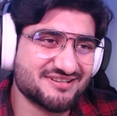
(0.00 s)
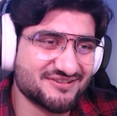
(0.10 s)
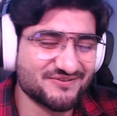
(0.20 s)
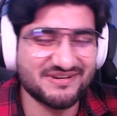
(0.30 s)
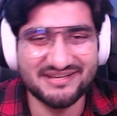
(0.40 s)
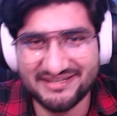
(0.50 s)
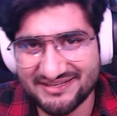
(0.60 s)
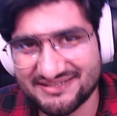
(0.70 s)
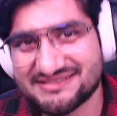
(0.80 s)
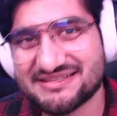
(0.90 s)
uh, okay,
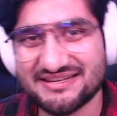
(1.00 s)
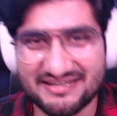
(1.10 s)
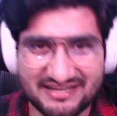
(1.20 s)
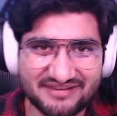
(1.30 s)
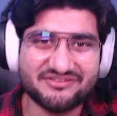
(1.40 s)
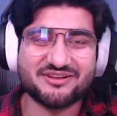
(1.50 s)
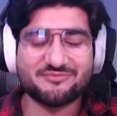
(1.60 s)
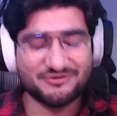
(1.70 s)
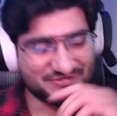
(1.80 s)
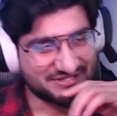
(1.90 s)
yeah, it's gonna have an
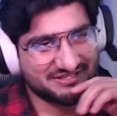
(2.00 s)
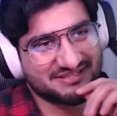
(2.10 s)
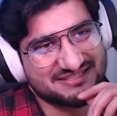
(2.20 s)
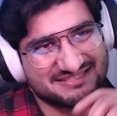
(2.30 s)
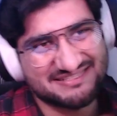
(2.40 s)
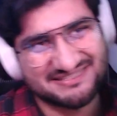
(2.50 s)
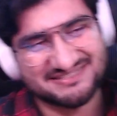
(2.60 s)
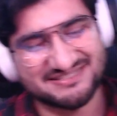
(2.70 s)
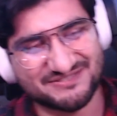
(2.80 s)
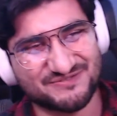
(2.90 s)
emotional ending. All
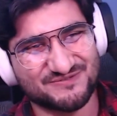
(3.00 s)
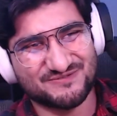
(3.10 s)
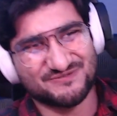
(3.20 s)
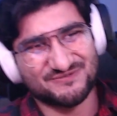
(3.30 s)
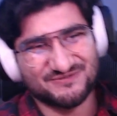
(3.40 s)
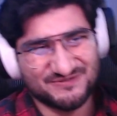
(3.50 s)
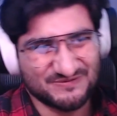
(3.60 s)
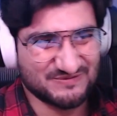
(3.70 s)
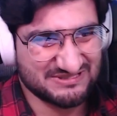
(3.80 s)
right, cool, cool, cool.